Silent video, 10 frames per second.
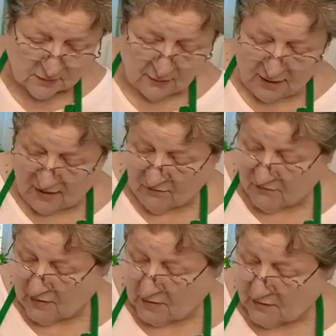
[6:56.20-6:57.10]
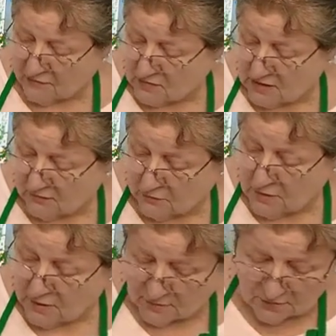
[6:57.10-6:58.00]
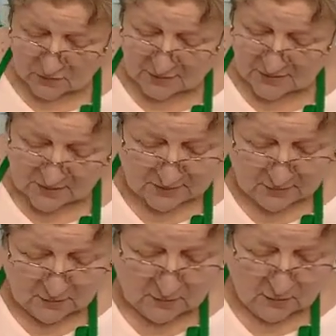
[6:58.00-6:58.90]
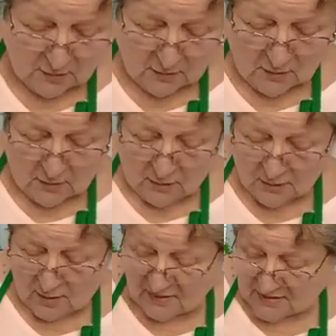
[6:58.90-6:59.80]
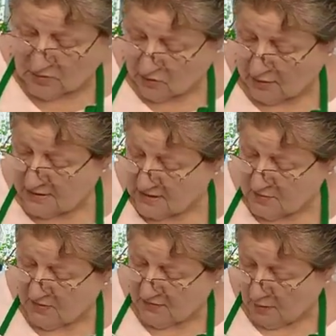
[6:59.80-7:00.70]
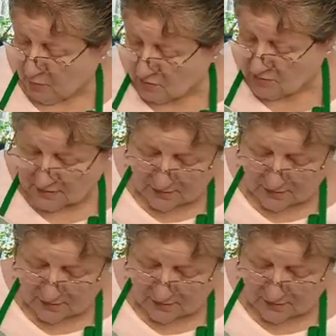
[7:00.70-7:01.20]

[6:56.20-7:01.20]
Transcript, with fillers: so I haven't found it for several years, so I just get me some Granny Smith apples